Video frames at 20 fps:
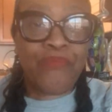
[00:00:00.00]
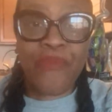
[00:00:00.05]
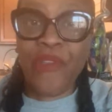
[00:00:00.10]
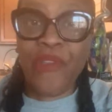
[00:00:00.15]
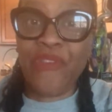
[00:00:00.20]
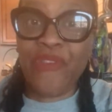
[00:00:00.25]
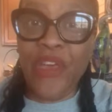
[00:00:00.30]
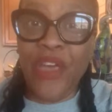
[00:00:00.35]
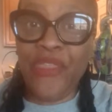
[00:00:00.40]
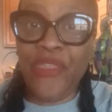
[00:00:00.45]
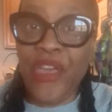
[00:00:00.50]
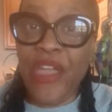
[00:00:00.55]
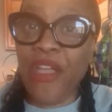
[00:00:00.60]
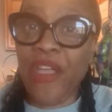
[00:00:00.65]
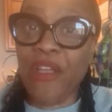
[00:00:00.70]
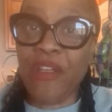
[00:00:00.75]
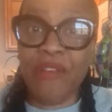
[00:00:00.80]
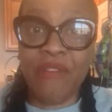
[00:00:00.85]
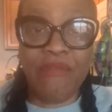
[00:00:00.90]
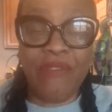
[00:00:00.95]

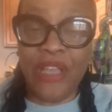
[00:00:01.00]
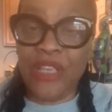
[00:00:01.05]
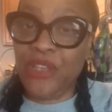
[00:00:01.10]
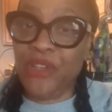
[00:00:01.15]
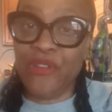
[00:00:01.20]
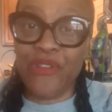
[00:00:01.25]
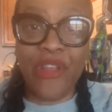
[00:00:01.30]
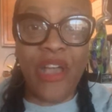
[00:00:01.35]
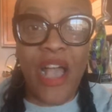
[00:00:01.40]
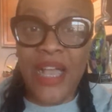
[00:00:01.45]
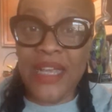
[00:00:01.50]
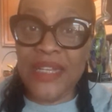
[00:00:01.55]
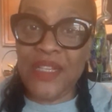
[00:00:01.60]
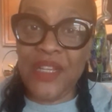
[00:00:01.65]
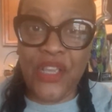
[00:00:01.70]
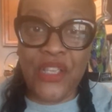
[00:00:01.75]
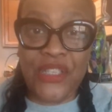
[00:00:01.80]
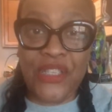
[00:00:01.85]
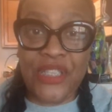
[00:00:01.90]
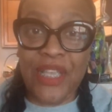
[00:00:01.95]
that you're not
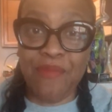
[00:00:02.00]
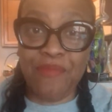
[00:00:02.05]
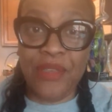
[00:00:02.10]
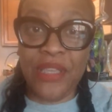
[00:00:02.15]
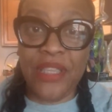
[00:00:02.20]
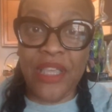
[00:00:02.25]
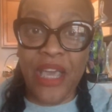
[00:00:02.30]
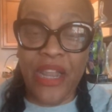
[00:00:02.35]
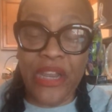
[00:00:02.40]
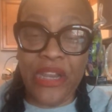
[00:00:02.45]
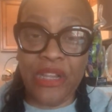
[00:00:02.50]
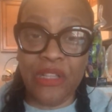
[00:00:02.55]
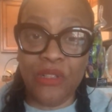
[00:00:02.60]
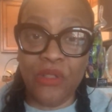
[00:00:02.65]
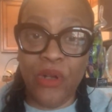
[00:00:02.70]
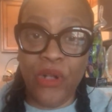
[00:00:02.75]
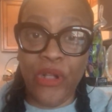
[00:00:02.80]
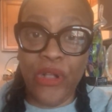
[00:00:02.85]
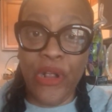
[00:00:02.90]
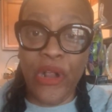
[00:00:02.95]
accepting that any
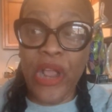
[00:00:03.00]
longer.